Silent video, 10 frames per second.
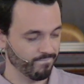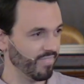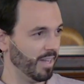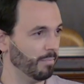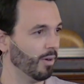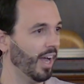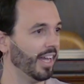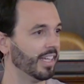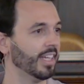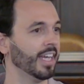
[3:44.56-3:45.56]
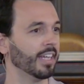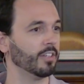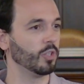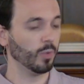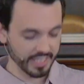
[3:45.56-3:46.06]
And pride can
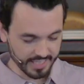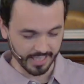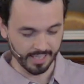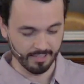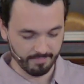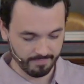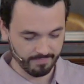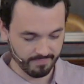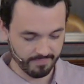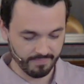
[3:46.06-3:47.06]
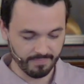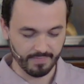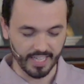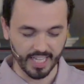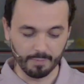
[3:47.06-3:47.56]
get twisted. It